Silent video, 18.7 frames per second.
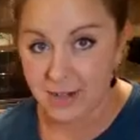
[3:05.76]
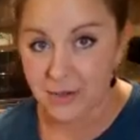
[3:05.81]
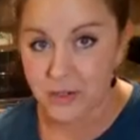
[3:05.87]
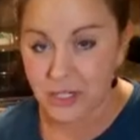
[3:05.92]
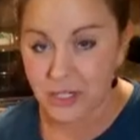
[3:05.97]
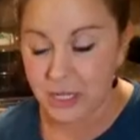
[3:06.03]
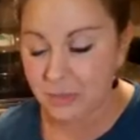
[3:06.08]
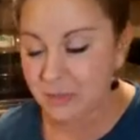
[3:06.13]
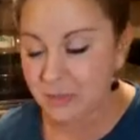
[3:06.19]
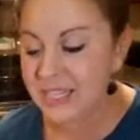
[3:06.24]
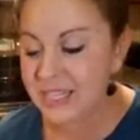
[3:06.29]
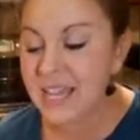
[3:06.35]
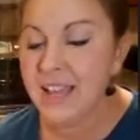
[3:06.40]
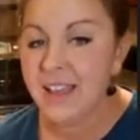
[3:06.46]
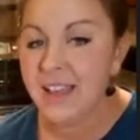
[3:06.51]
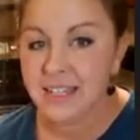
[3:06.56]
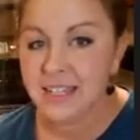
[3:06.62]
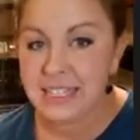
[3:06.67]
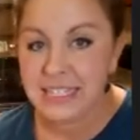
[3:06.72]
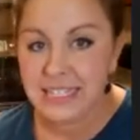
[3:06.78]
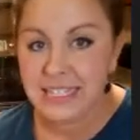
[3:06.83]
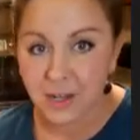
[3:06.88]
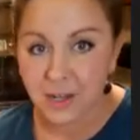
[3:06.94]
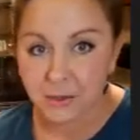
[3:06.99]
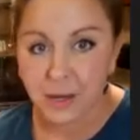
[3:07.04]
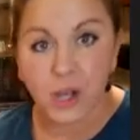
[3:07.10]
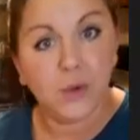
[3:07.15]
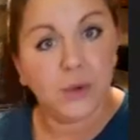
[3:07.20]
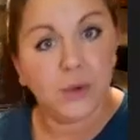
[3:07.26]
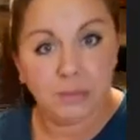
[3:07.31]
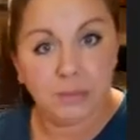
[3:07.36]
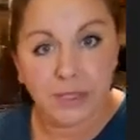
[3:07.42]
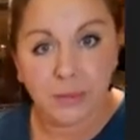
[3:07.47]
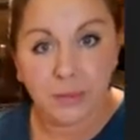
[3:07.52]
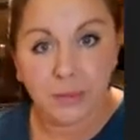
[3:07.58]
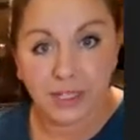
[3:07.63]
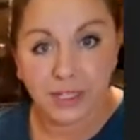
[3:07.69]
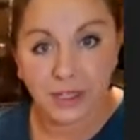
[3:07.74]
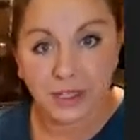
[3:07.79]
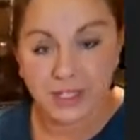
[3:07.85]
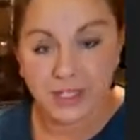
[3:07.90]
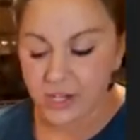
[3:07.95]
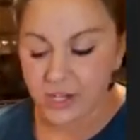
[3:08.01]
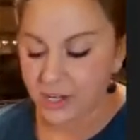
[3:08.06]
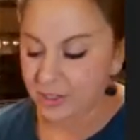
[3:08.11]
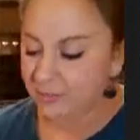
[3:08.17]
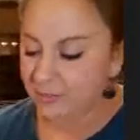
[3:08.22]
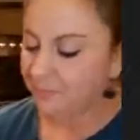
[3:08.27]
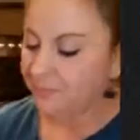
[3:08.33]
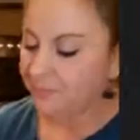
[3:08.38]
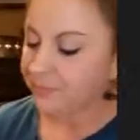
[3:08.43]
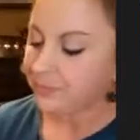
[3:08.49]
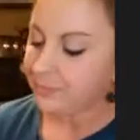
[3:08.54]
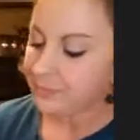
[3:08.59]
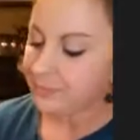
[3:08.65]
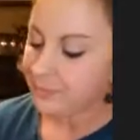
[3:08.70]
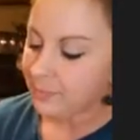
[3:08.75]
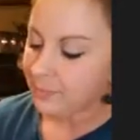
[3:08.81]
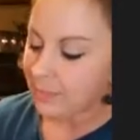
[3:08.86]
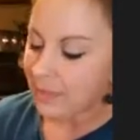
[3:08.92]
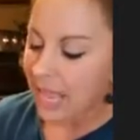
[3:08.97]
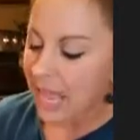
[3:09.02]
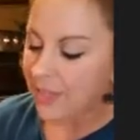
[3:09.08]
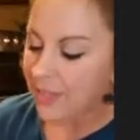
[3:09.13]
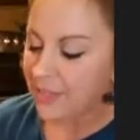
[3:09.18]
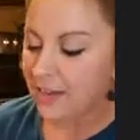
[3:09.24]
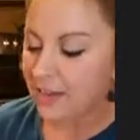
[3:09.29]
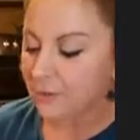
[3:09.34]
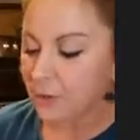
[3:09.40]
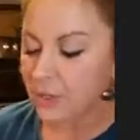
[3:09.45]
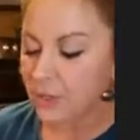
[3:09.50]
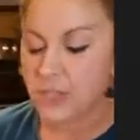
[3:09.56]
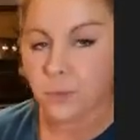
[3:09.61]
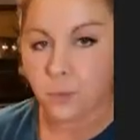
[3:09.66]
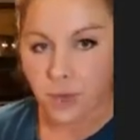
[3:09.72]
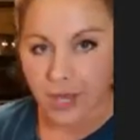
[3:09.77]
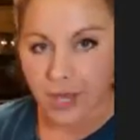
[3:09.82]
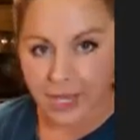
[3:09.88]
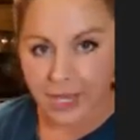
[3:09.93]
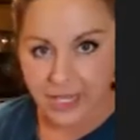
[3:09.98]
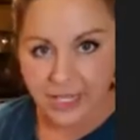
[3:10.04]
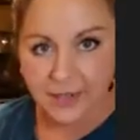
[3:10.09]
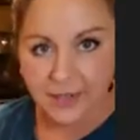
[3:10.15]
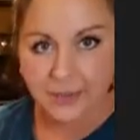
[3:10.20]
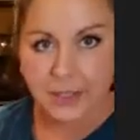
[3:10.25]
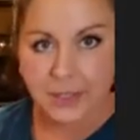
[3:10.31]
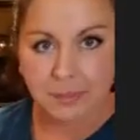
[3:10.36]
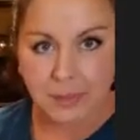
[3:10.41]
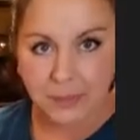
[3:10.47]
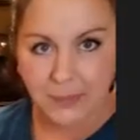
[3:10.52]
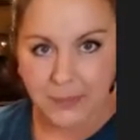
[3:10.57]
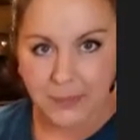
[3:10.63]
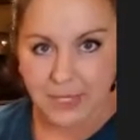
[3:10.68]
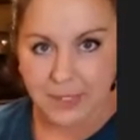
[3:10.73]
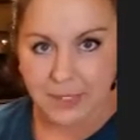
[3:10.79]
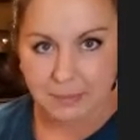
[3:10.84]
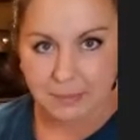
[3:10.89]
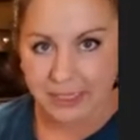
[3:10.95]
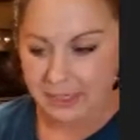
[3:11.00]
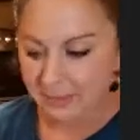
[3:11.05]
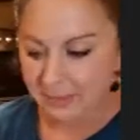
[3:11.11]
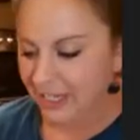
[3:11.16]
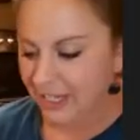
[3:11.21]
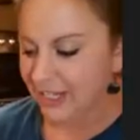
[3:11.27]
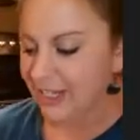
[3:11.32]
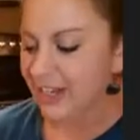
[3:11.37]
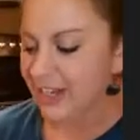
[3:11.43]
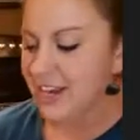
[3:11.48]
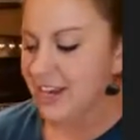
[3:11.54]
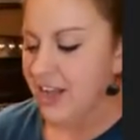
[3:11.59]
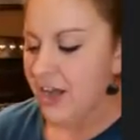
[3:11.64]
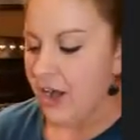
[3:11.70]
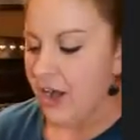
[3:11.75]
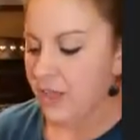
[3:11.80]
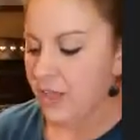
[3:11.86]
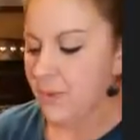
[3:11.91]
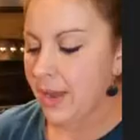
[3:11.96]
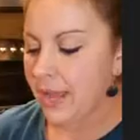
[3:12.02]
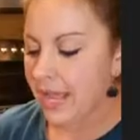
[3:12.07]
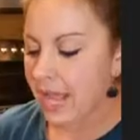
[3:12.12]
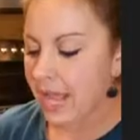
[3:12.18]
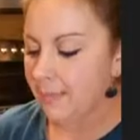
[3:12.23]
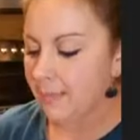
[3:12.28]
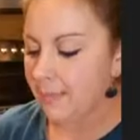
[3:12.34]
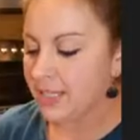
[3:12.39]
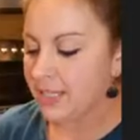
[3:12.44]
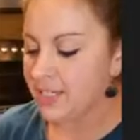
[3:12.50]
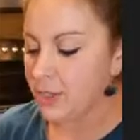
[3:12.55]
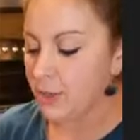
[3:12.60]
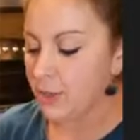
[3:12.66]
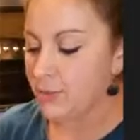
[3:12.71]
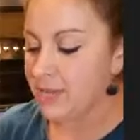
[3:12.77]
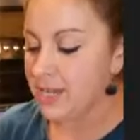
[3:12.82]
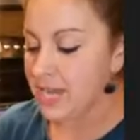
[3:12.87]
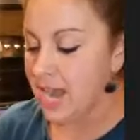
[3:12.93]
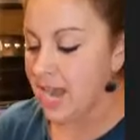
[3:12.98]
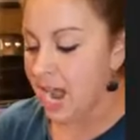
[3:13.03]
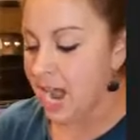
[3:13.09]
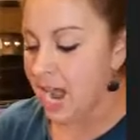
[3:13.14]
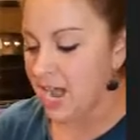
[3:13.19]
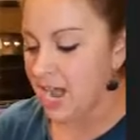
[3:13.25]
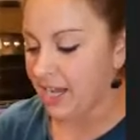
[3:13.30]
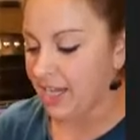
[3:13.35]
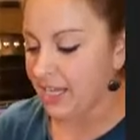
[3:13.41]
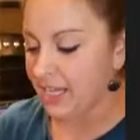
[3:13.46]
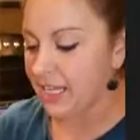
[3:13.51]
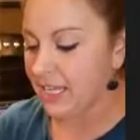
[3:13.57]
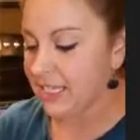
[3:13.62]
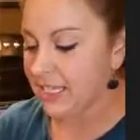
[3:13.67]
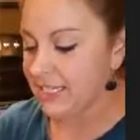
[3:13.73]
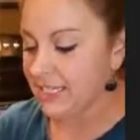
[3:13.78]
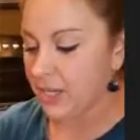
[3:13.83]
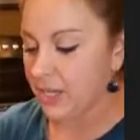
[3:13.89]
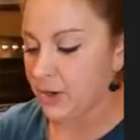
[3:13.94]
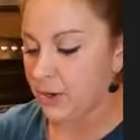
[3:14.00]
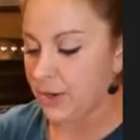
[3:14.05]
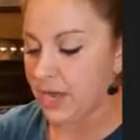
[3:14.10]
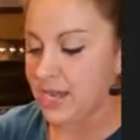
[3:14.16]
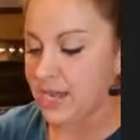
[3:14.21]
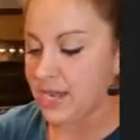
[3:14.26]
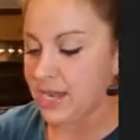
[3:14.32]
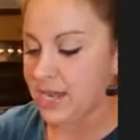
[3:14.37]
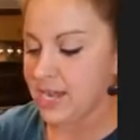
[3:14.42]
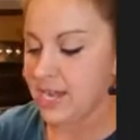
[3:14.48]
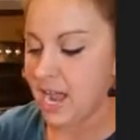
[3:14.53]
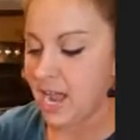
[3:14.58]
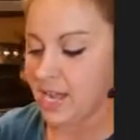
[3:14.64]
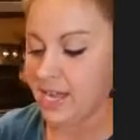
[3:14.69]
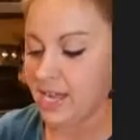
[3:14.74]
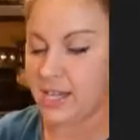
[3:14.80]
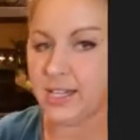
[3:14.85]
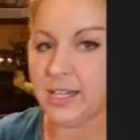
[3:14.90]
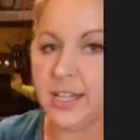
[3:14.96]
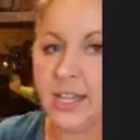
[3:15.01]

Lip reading: chips, 0 would be where you'd start. And then of course 1 would be 1 millimeter all the way up to 9. So a 9